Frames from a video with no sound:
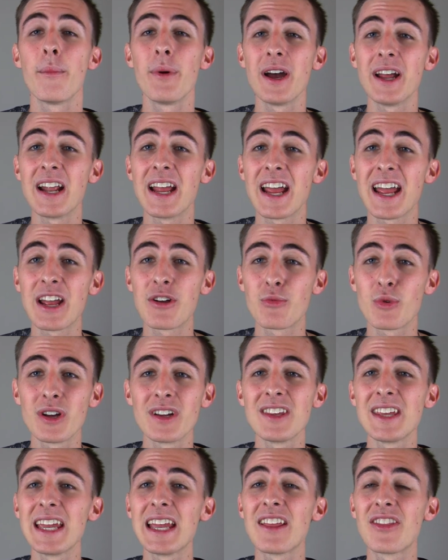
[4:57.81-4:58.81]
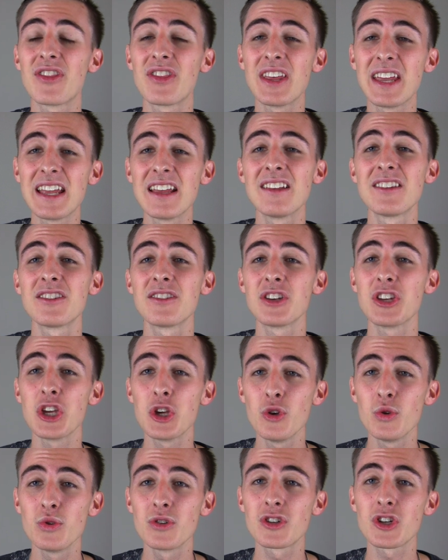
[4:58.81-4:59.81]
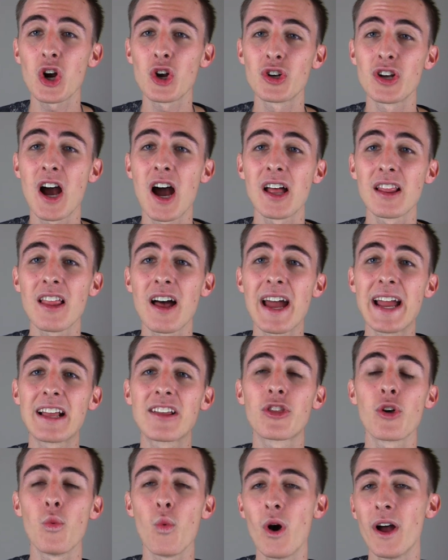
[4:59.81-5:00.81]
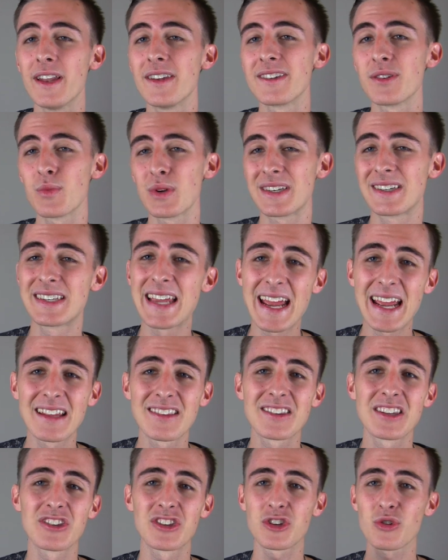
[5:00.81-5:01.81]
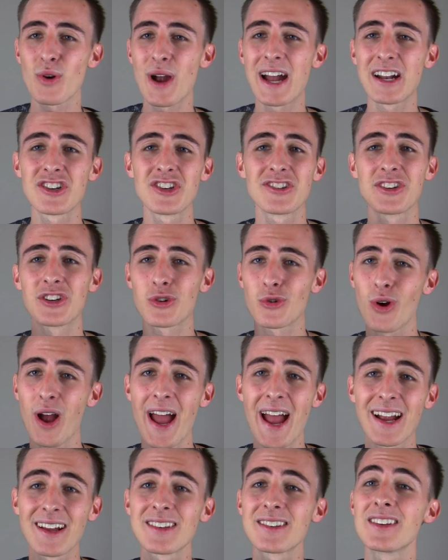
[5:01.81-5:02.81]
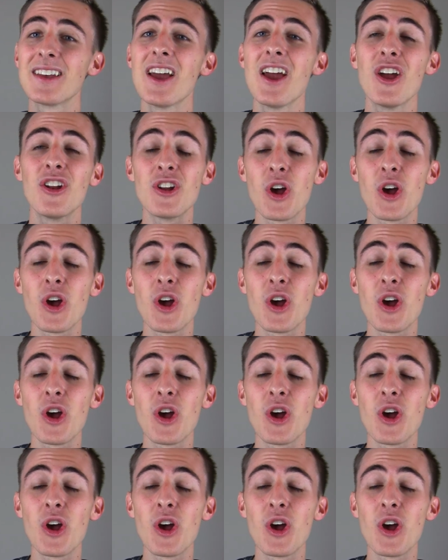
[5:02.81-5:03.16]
But really, these used are not like the ones with dents and scratches and cracks.